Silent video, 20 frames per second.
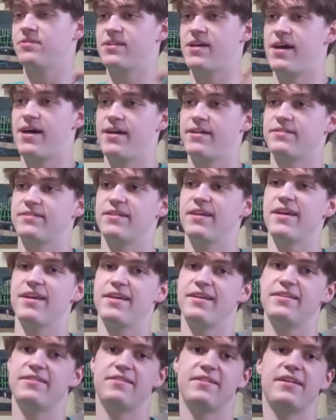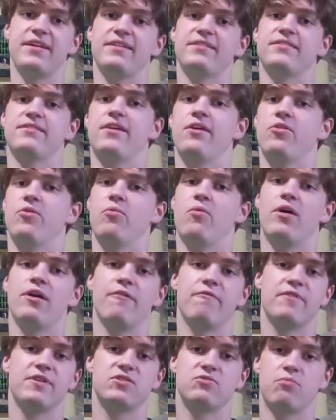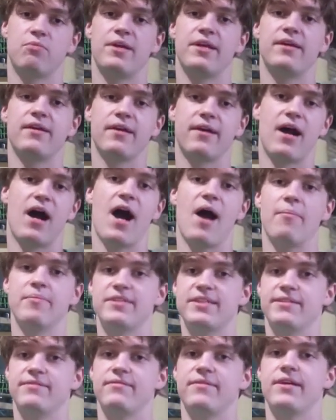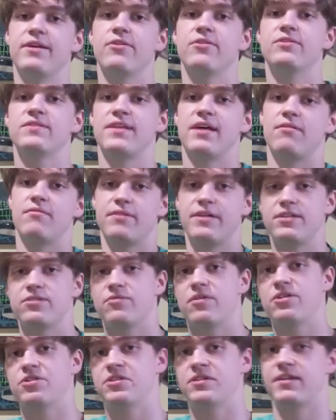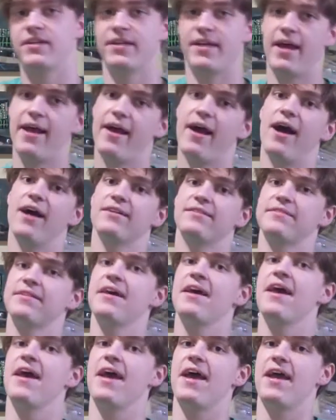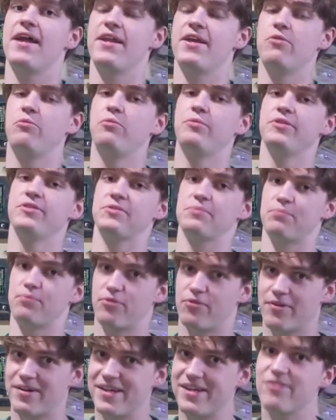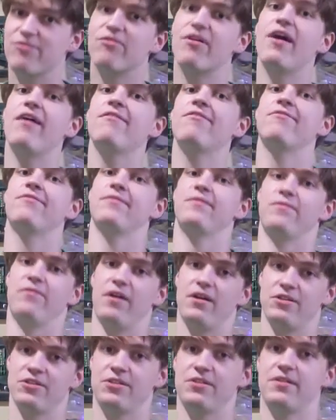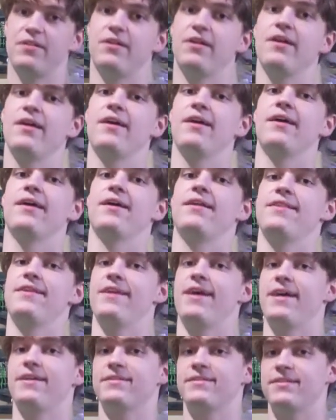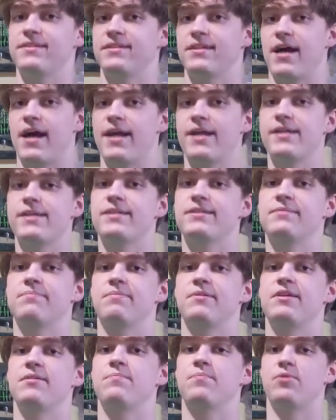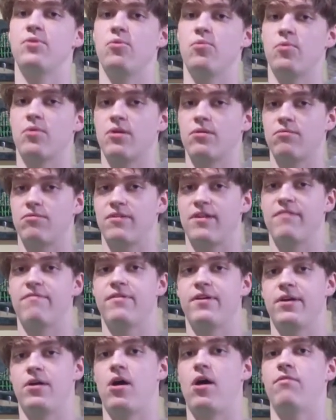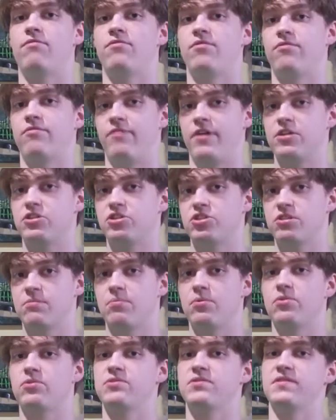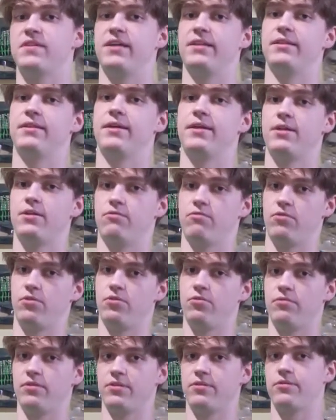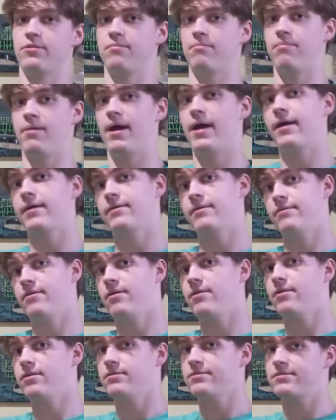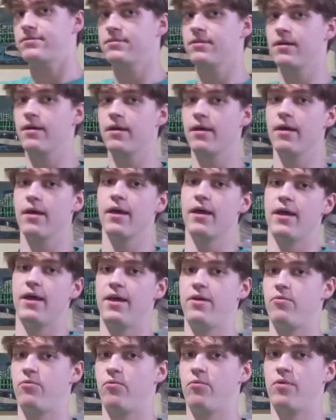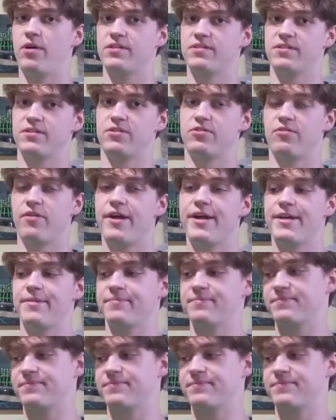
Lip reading: eyes. He's seen as another one of these weak, incompetent leaders that leads Russia into chaos, and it was pretty rough in Russia. In the 1990s, people were living off of vegetables that they grew in their backyards. It wasn't great.